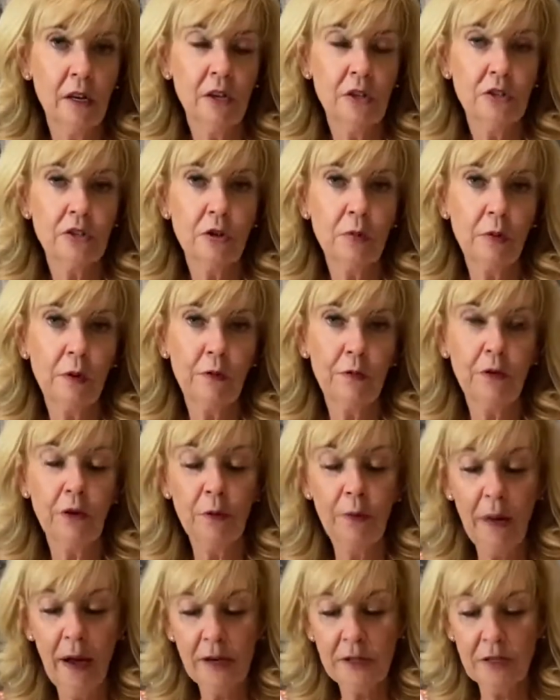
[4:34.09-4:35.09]
So refer
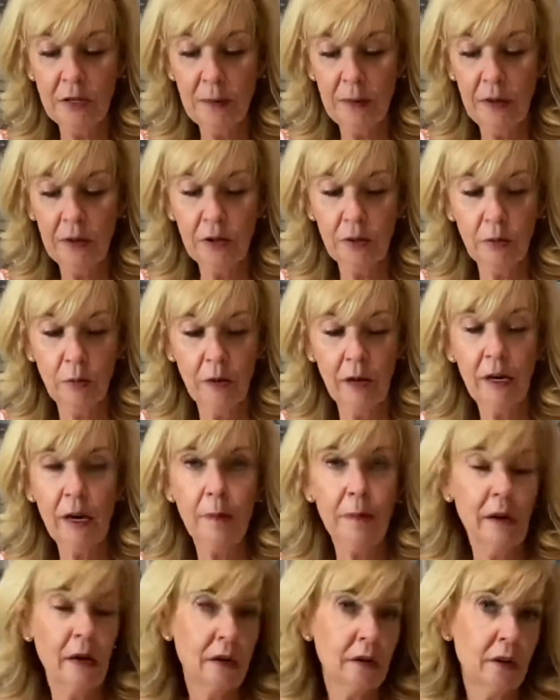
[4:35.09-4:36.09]
back to month 1. I'm
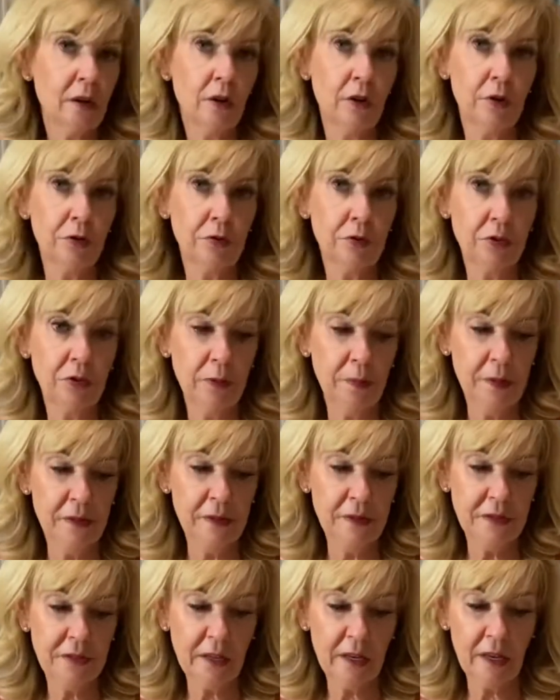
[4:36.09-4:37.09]
not going to go through the
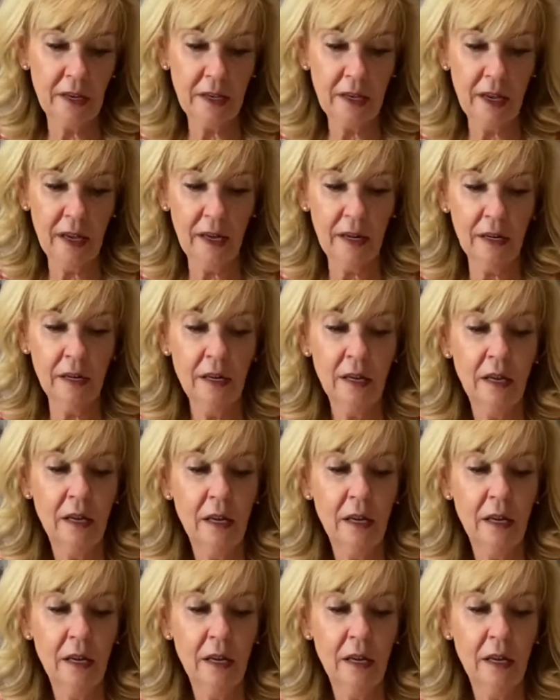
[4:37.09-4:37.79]
piecing again,